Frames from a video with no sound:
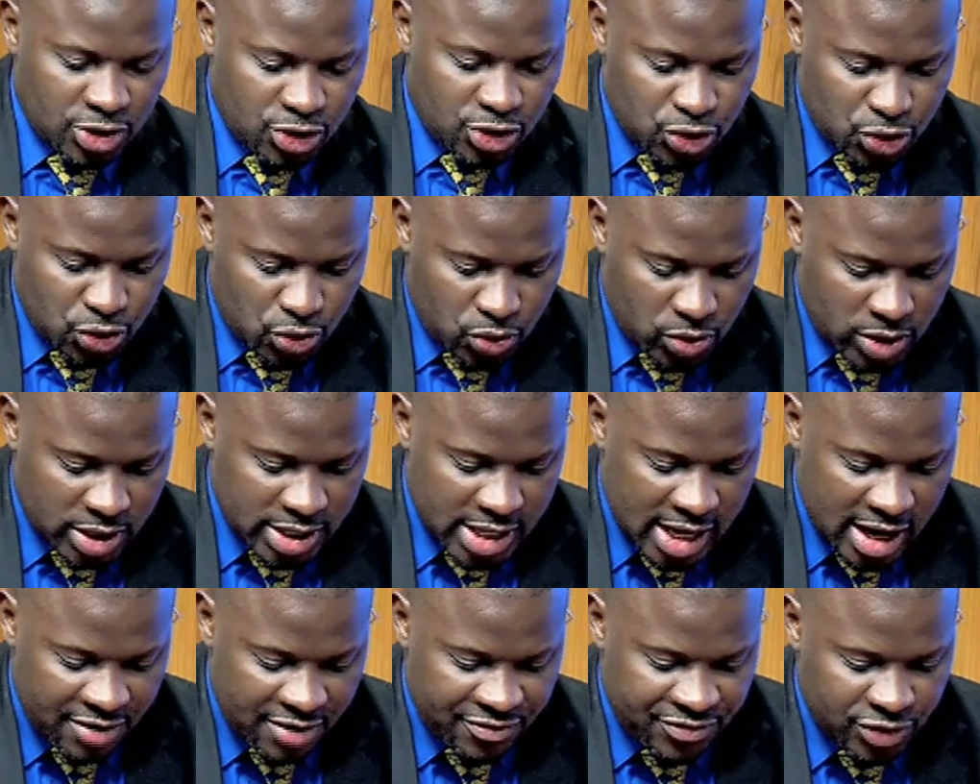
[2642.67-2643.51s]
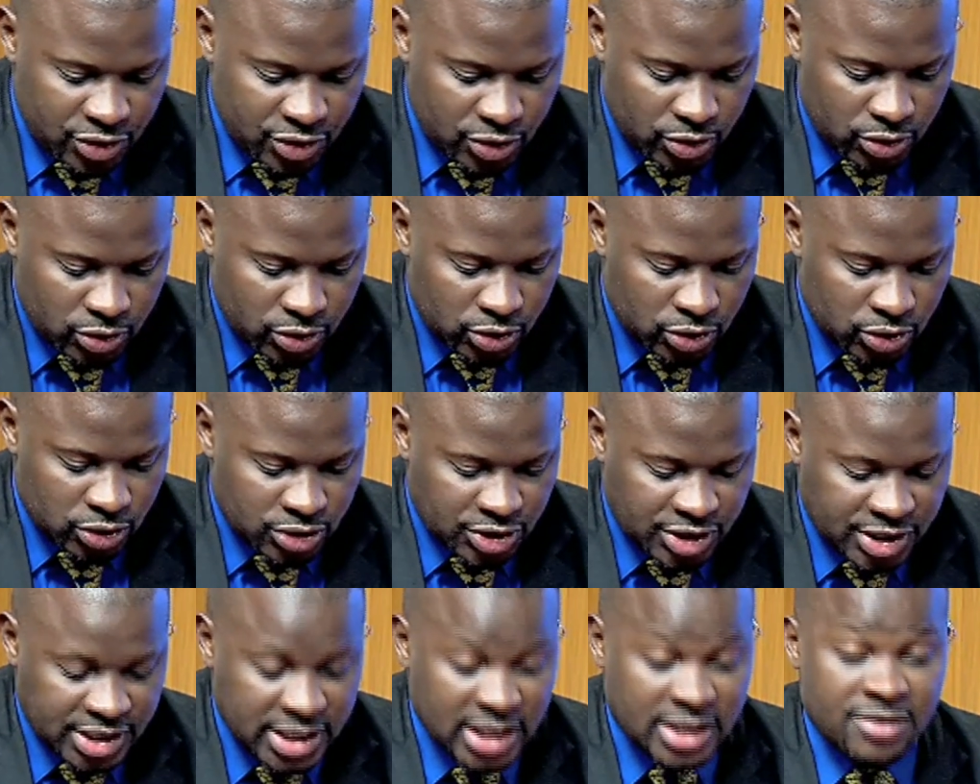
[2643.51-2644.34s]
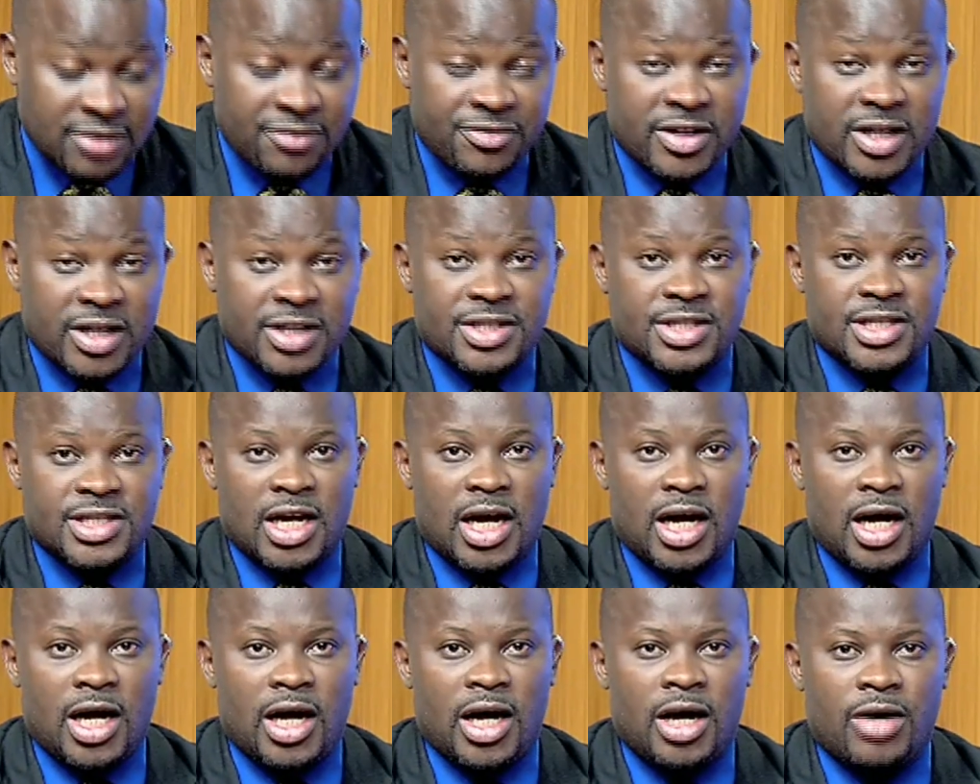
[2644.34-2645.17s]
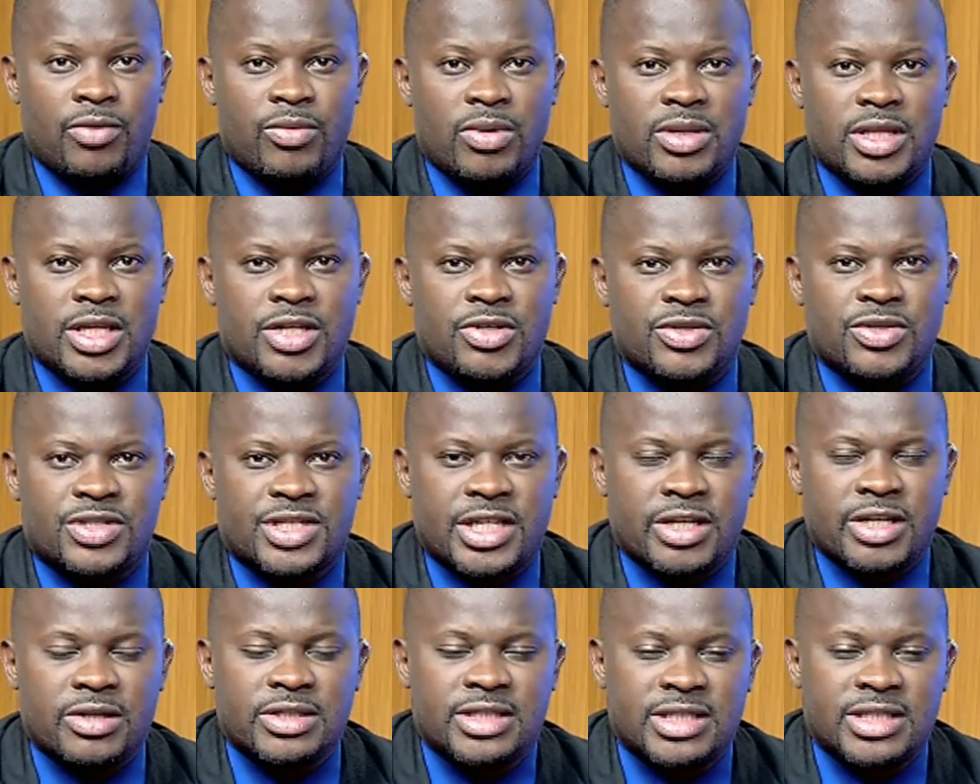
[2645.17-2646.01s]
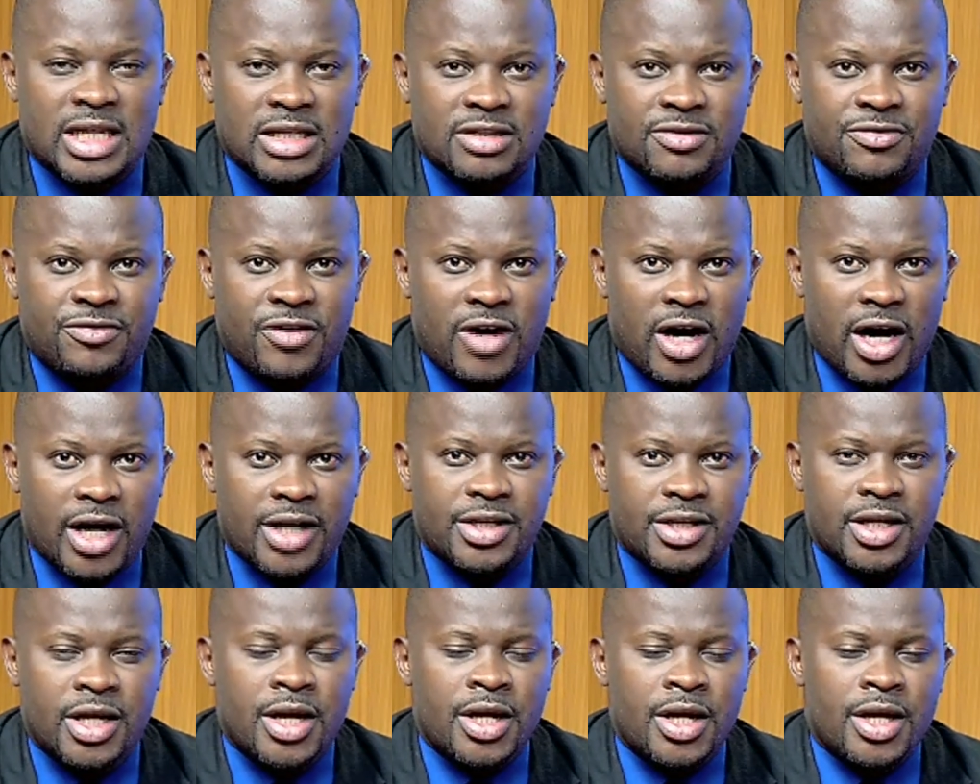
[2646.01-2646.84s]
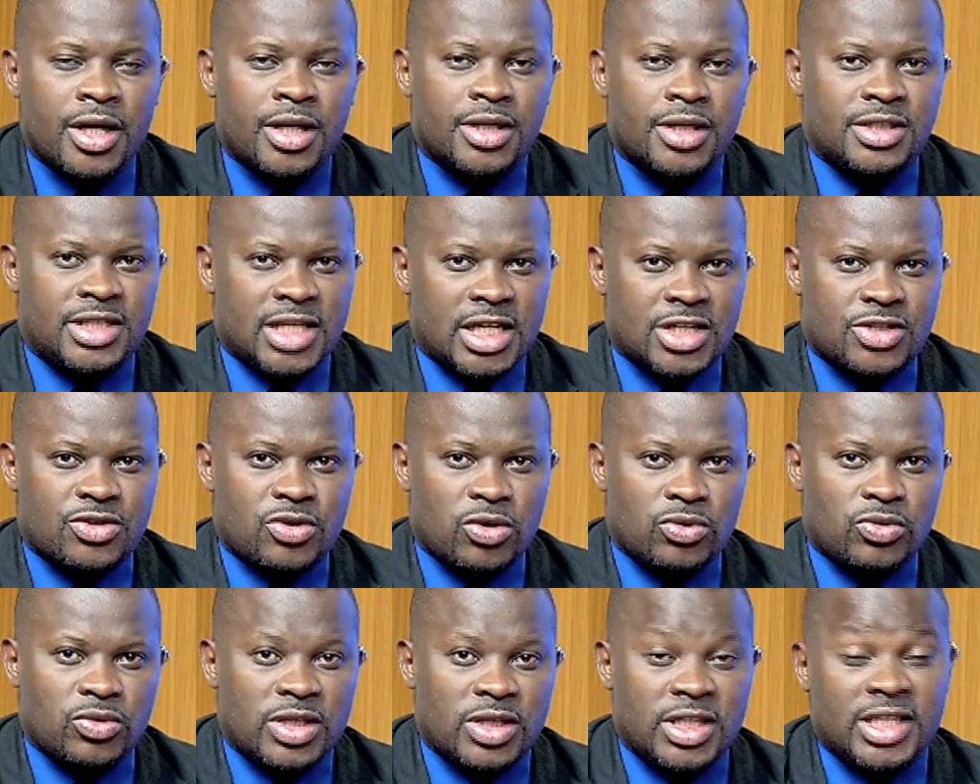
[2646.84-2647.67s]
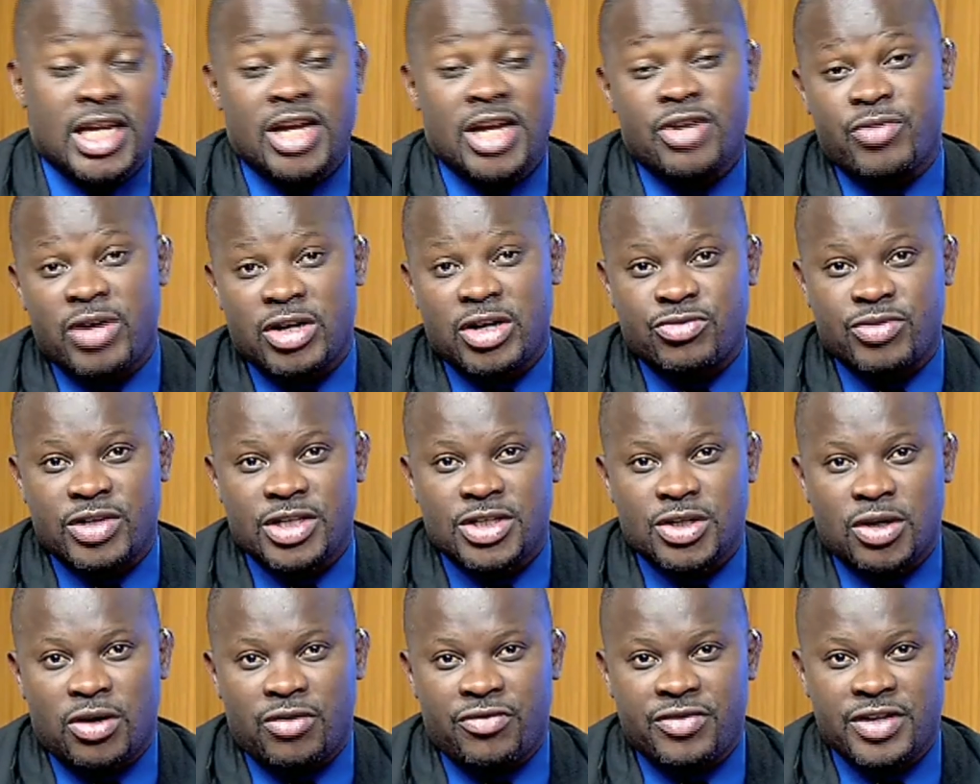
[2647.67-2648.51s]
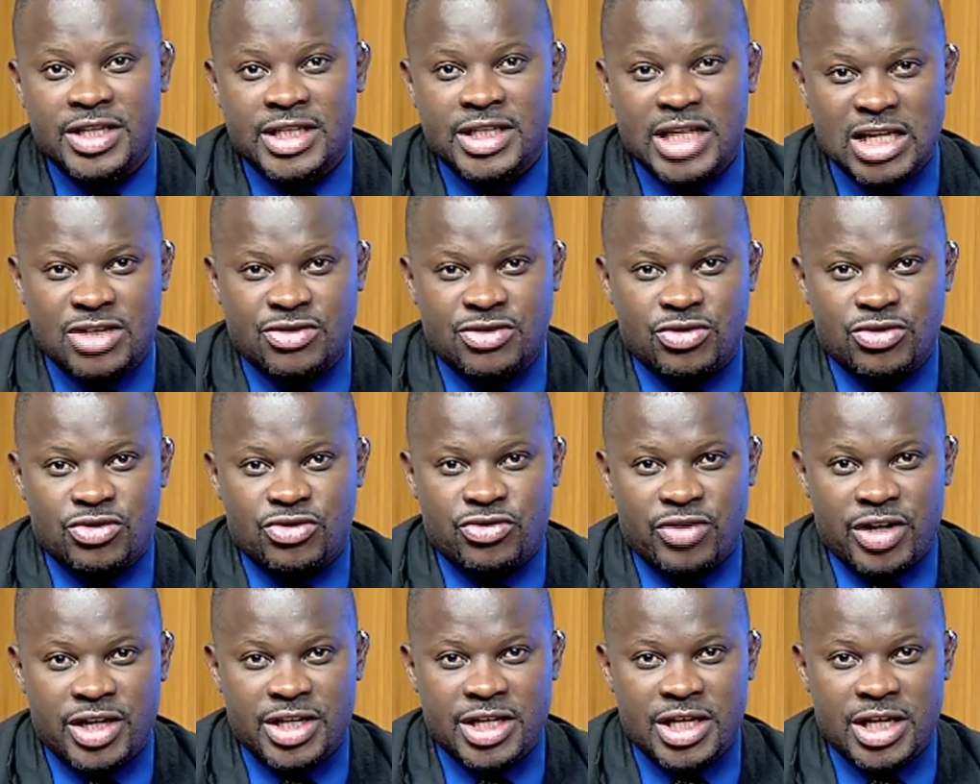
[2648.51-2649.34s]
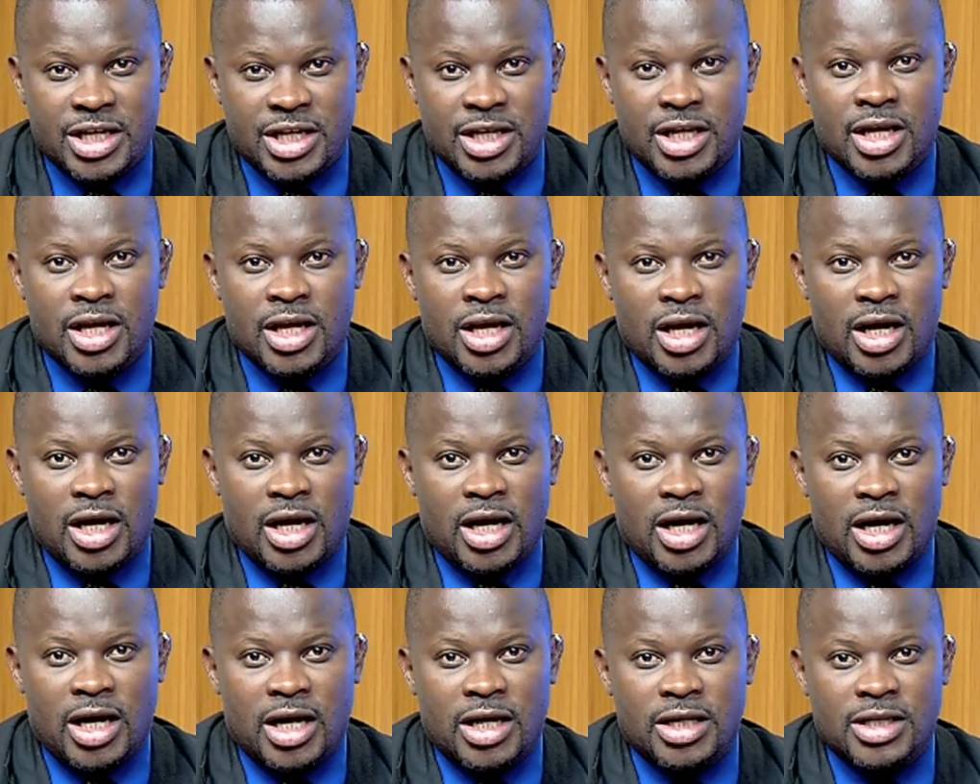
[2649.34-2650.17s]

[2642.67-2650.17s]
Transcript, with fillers: actually want to go and have your certificates, uh, rather your skills certified, just go to the Directorate of Industry Training.